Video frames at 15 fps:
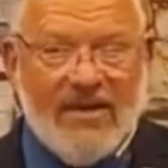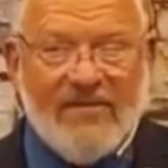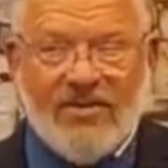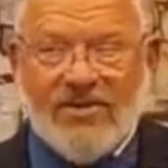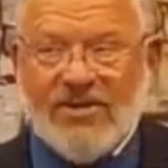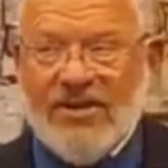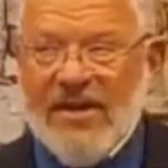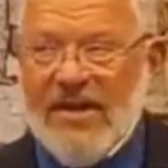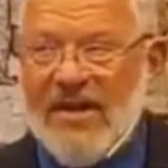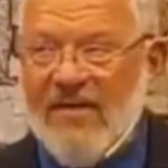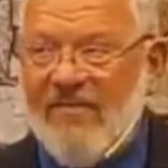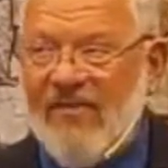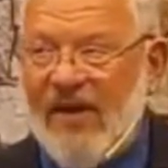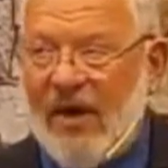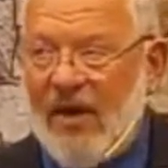sneaky
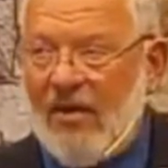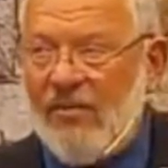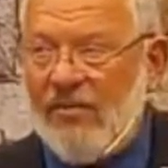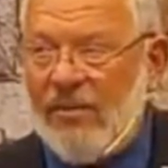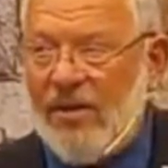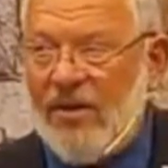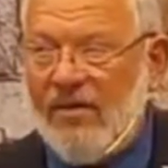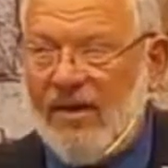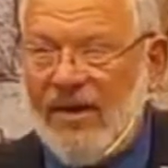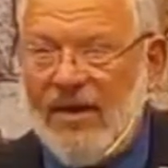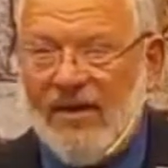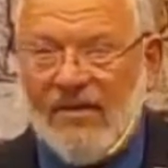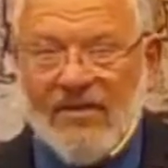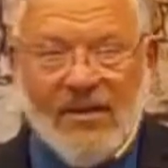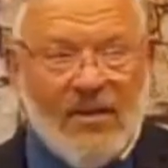fellow, you know. He
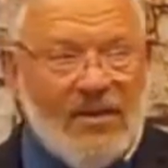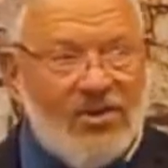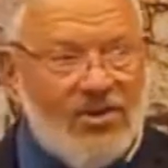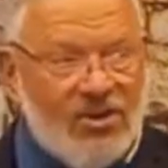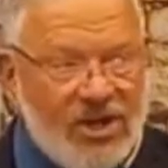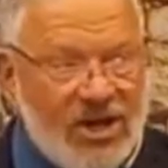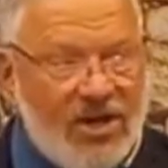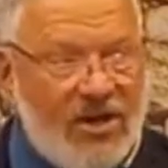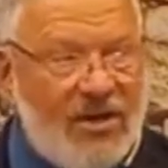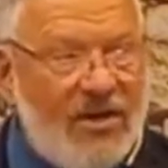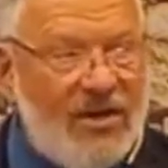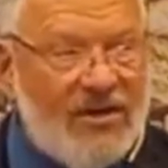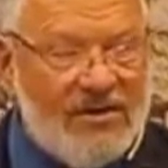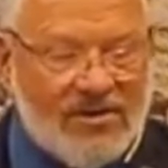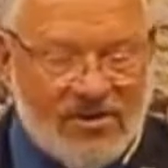had cheated
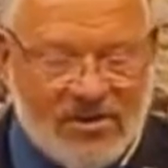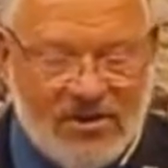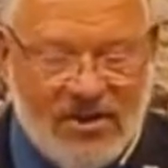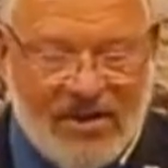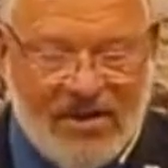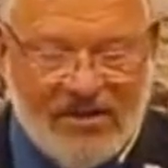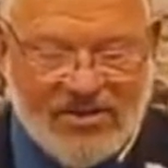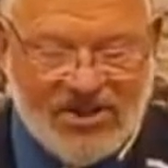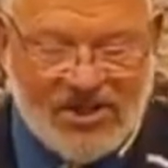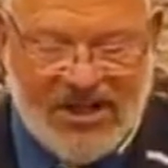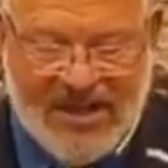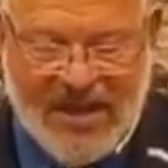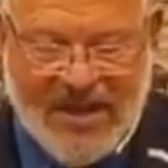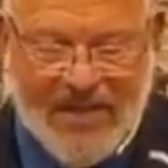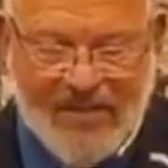and
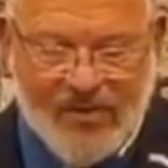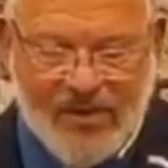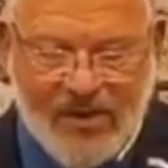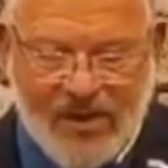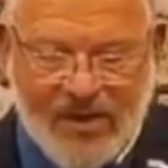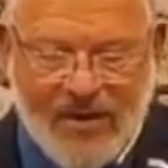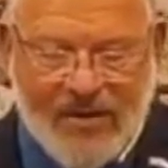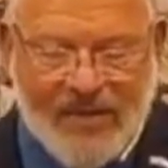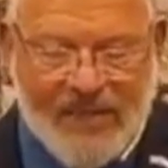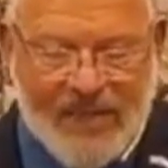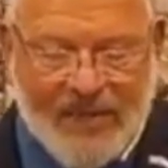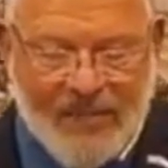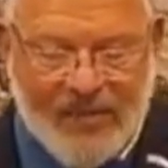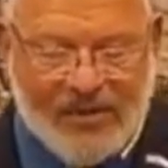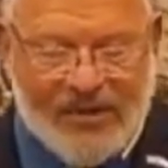schemed.
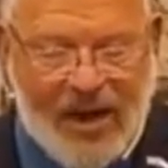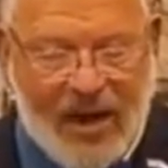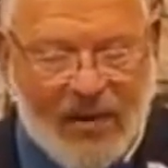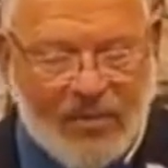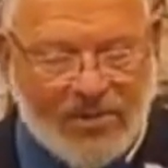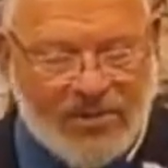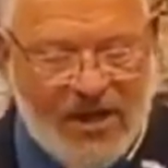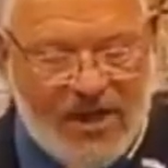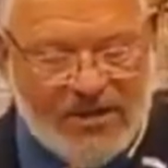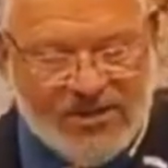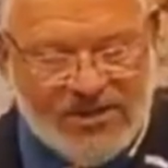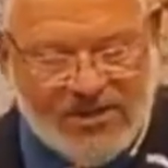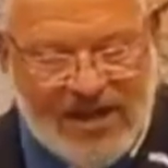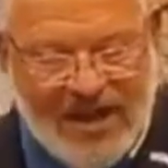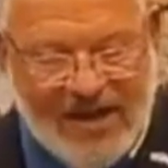But God was not
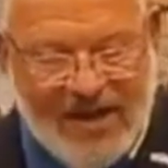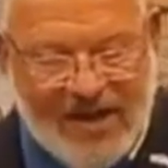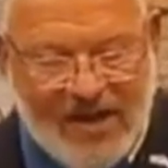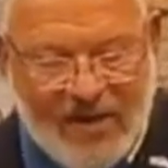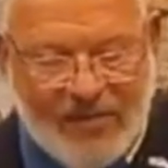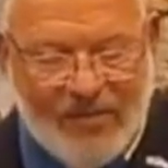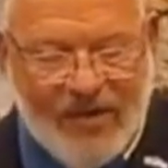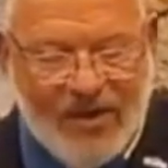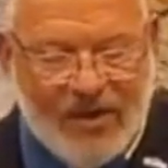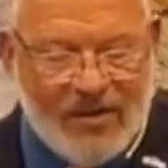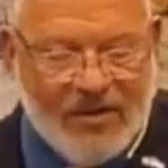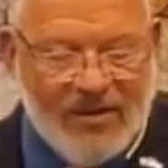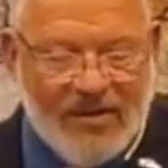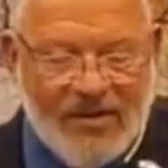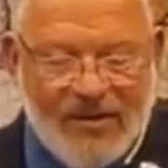standing up there,
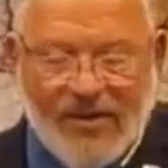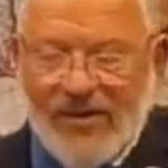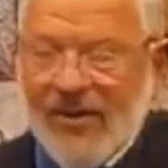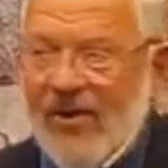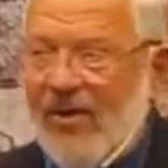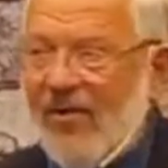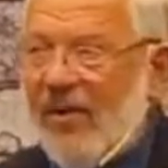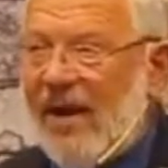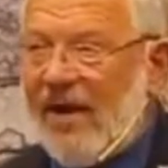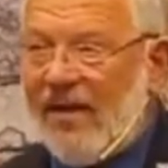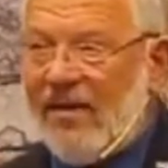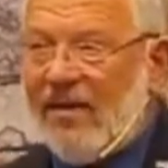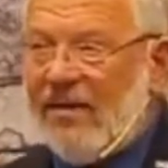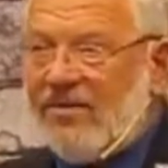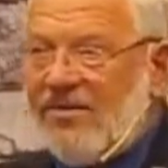you know, like
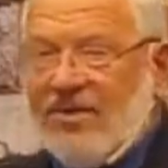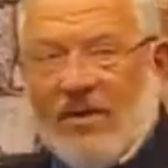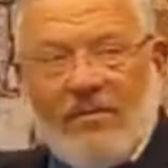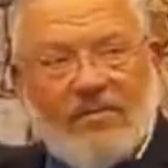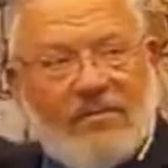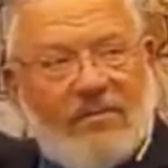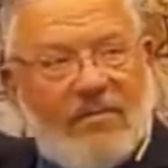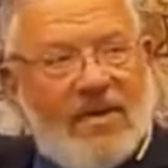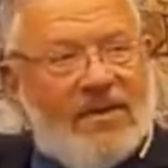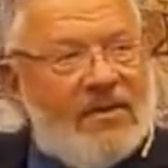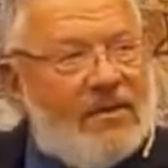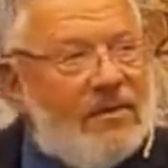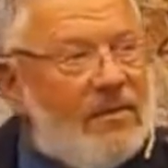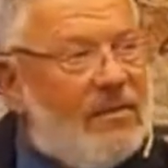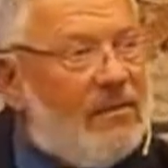some
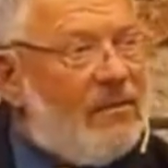mythical